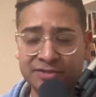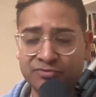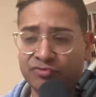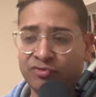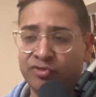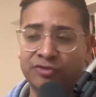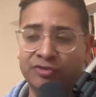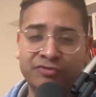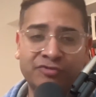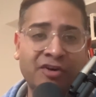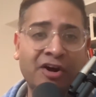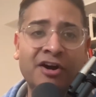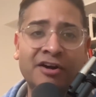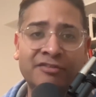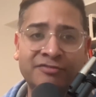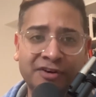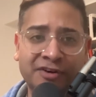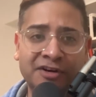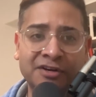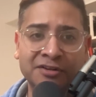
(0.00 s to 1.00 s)
for
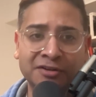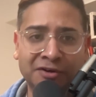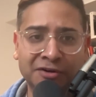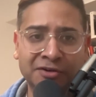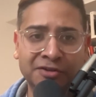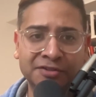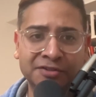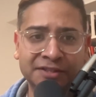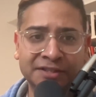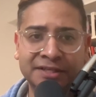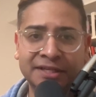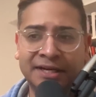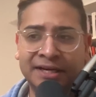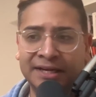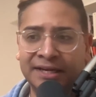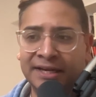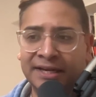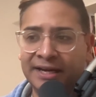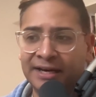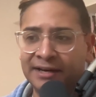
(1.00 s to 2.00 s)
far longer than I
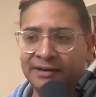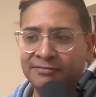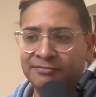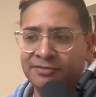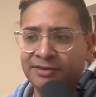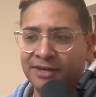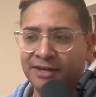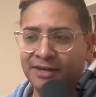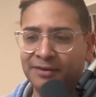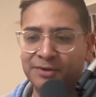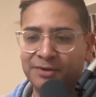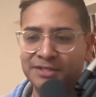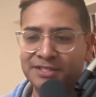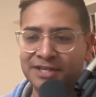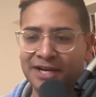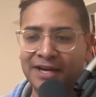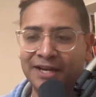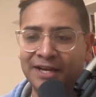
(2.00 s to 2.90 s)
have, which